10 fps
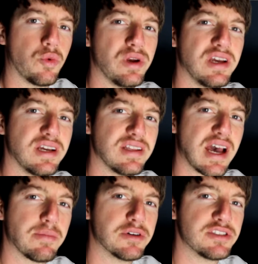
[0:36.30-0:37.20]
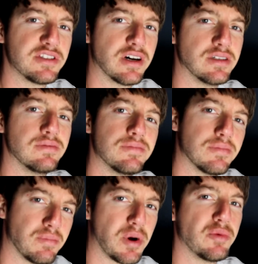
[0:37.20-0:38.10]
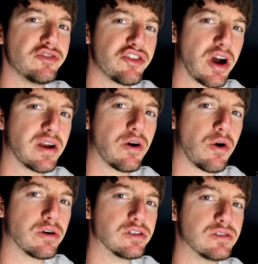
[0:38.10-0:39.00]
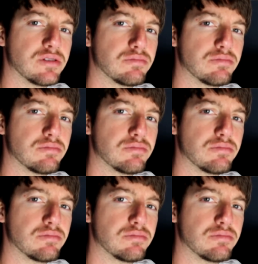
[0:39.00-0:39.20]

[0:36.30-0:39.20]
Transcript: We didn't get that much done, but we tried our hardest.